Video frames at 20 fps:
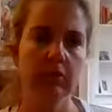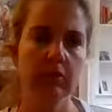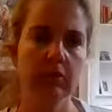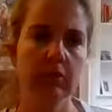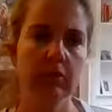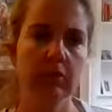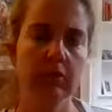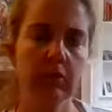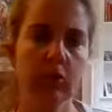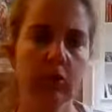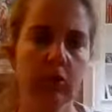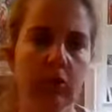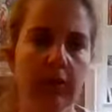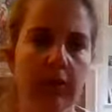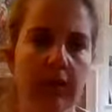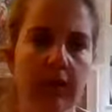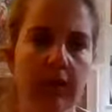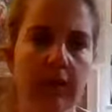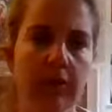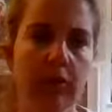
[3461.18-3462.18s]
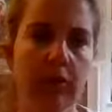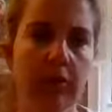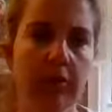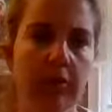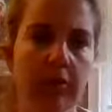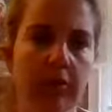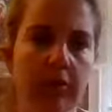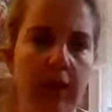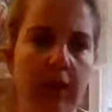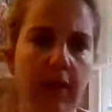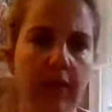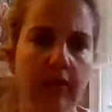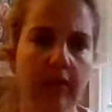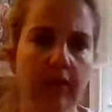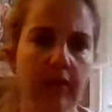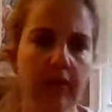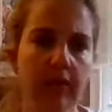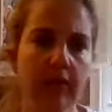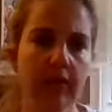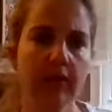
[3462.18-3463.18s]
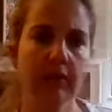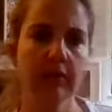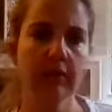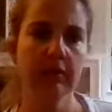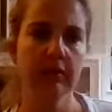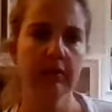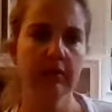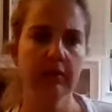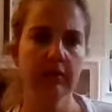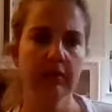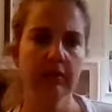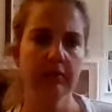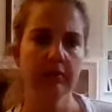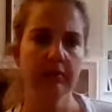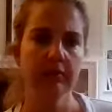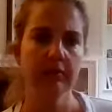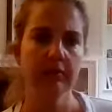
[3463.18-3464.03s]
And take one more breath in.